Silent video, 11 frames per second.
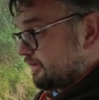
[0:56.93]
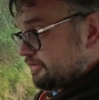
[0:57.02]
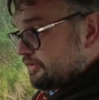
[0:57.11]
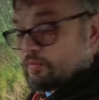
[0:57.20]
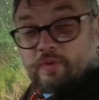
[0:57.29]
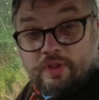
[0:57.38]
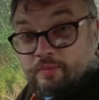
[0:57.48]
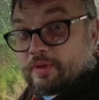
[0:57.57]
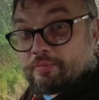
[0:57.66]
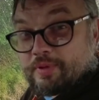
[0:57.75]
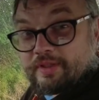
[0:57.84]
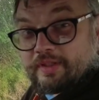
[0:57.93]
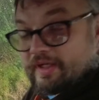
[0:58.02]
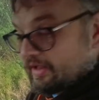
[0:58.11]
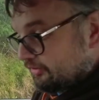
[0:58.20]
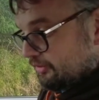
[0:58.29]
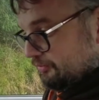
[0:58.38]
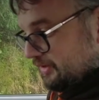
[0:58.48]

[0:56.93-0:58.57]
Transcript: It didn't work when I picked the car up.